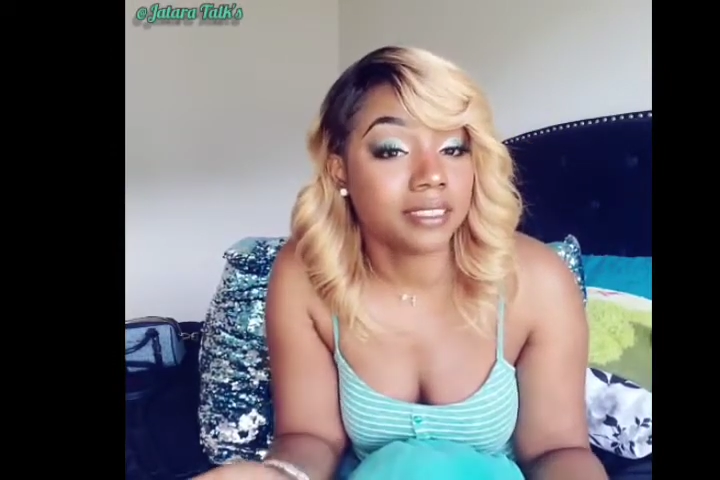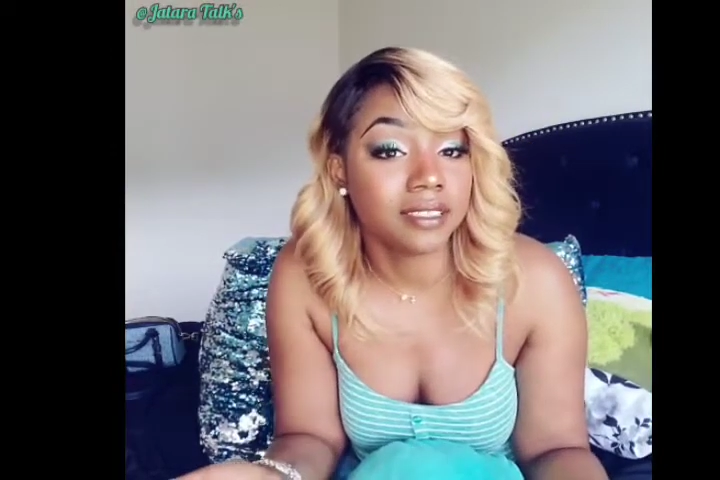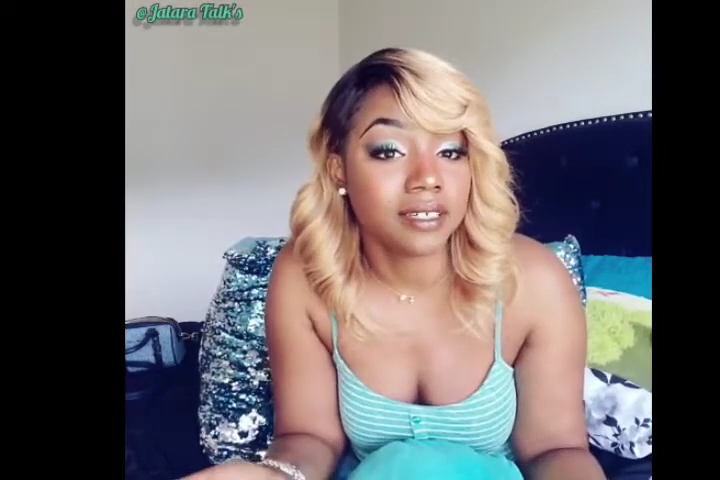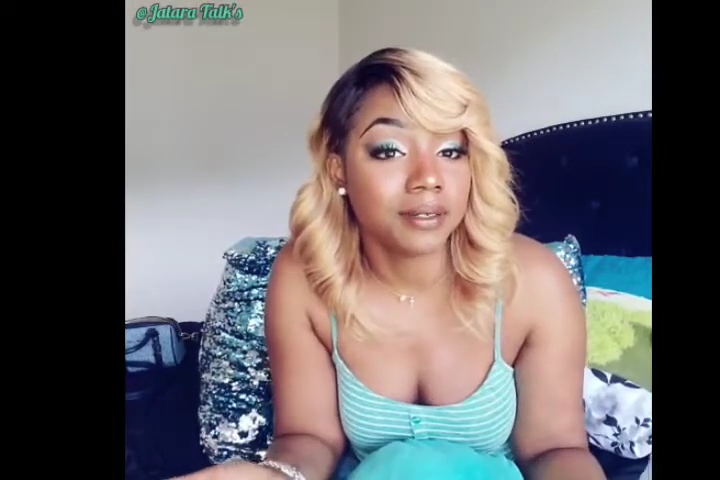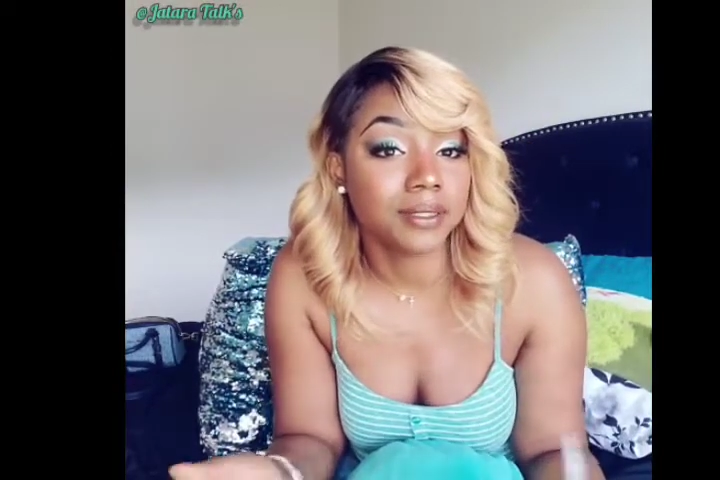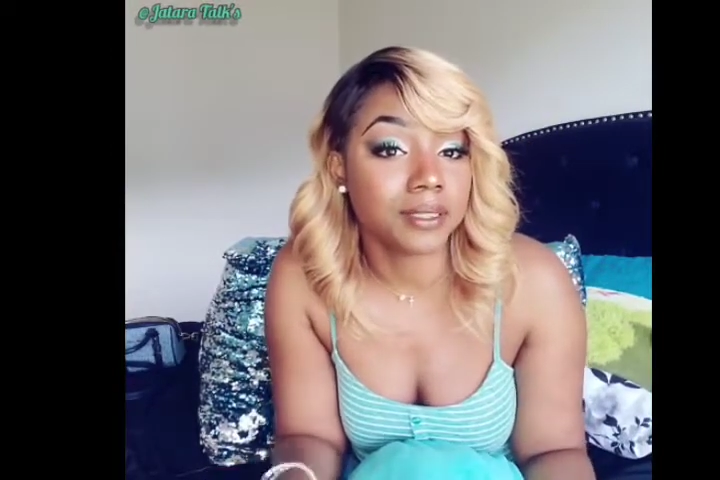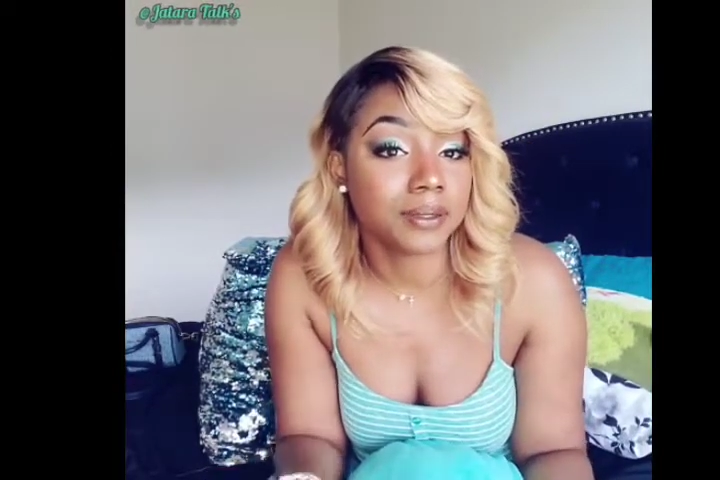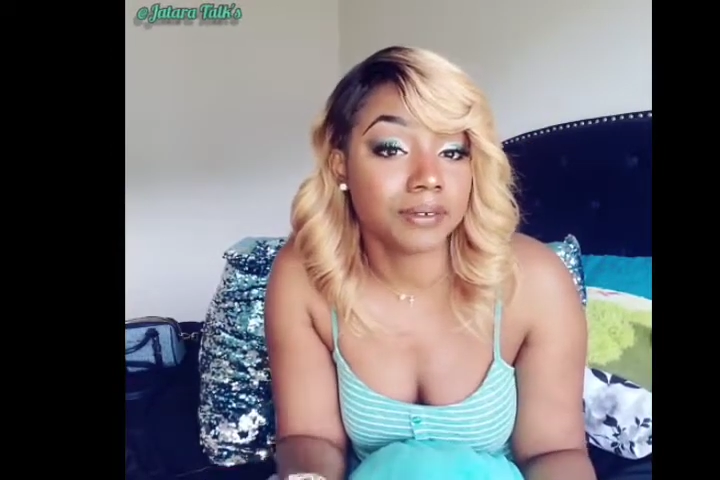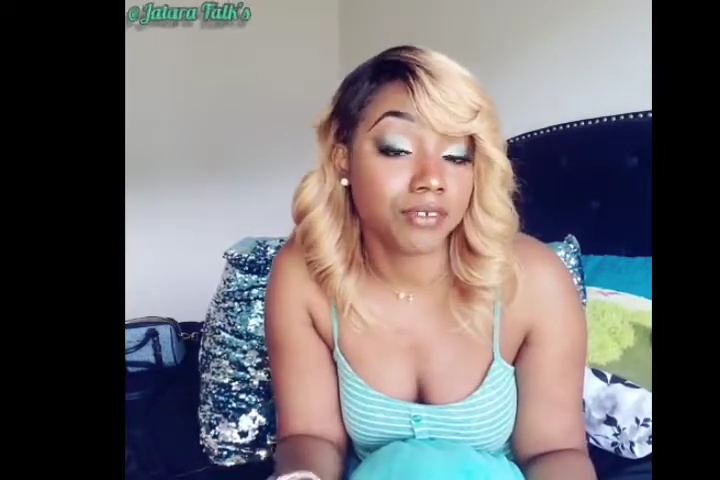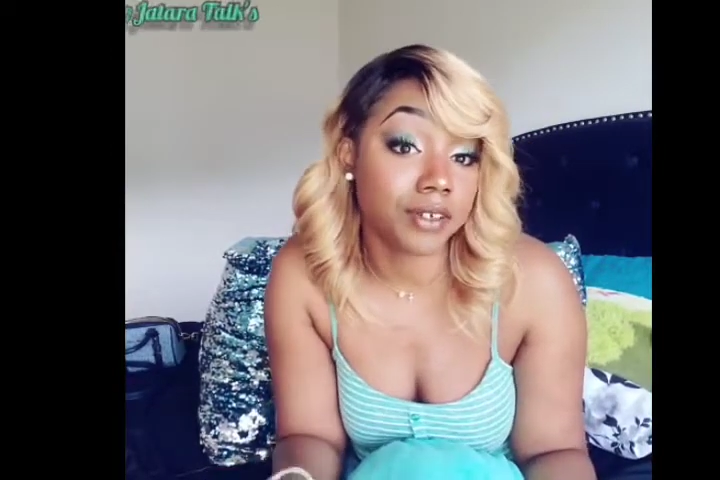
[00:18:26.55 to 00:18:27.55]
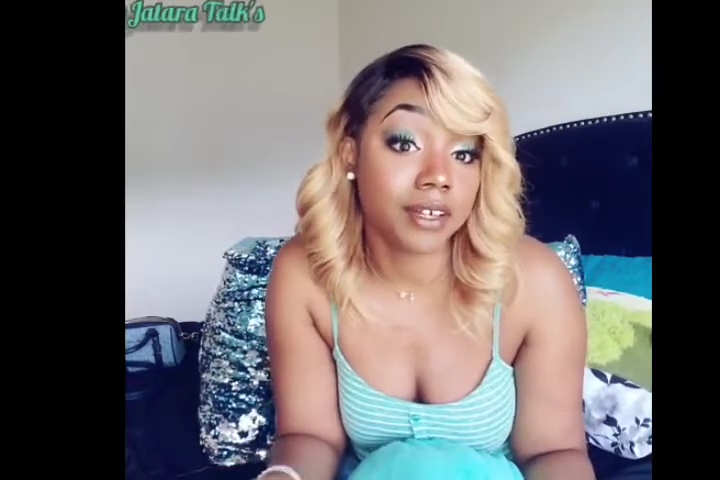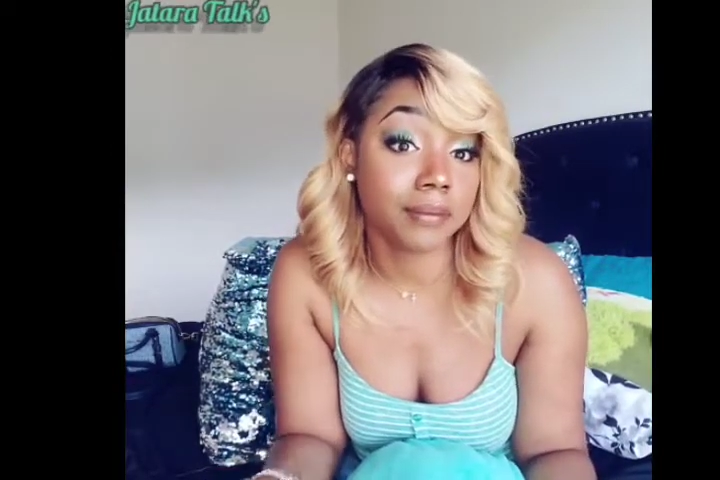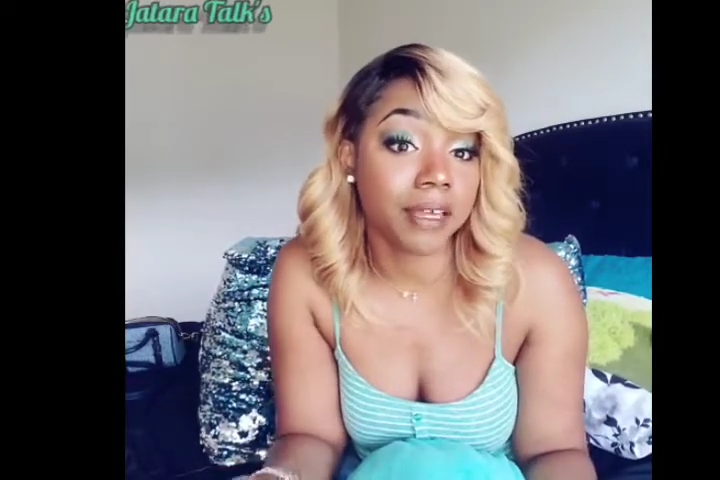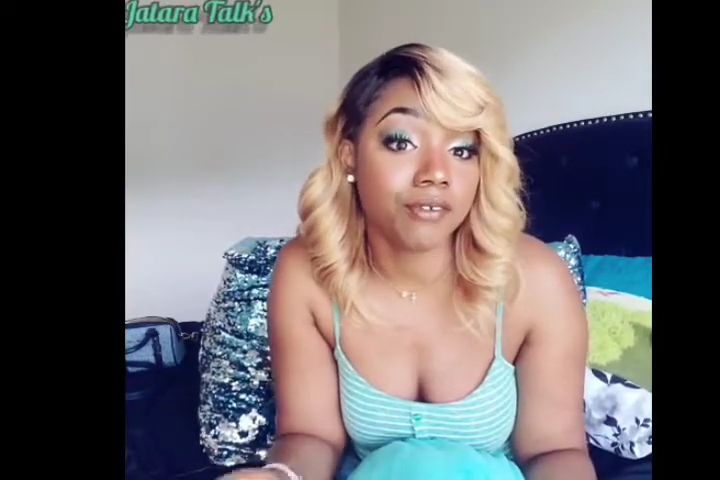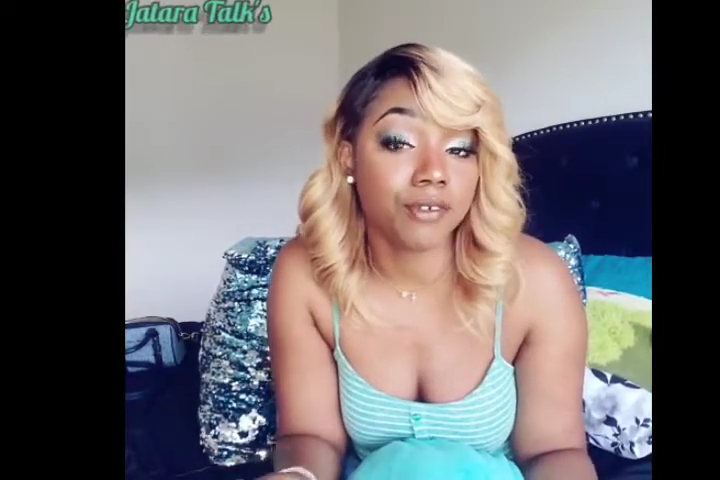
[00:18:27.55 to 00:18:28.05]
you know, so if you're going to
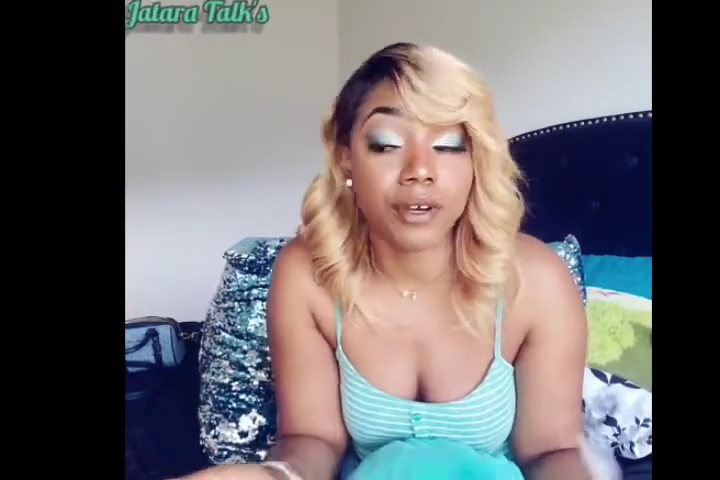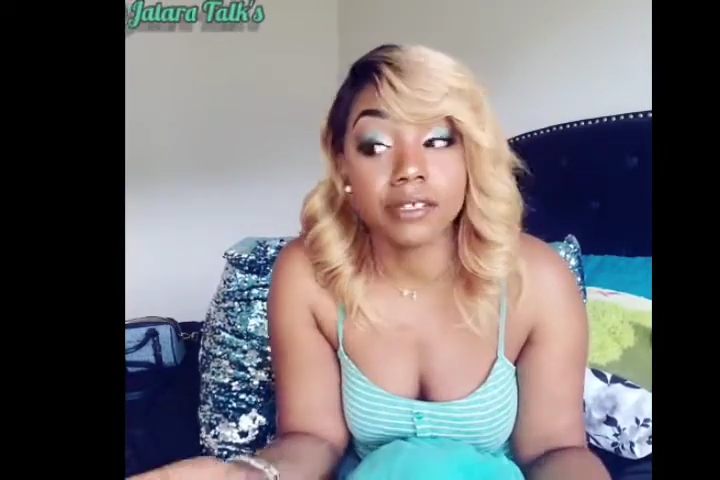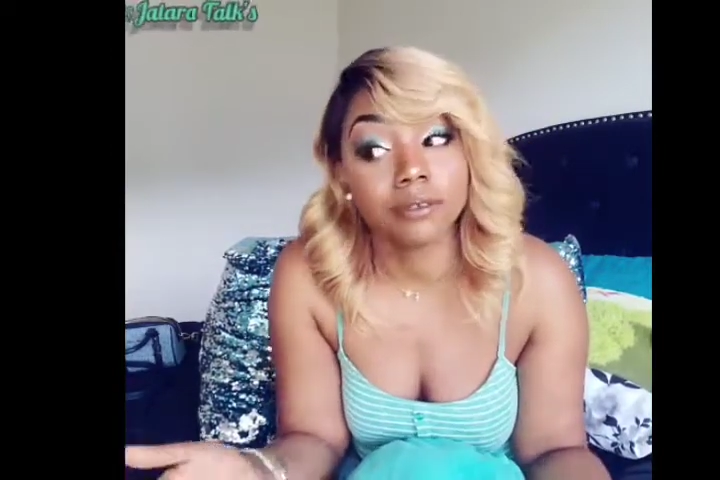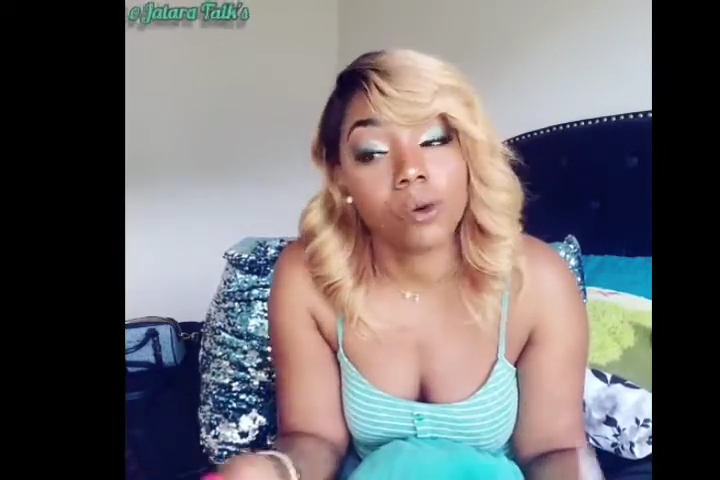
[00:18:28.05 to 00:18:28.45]
pay for it,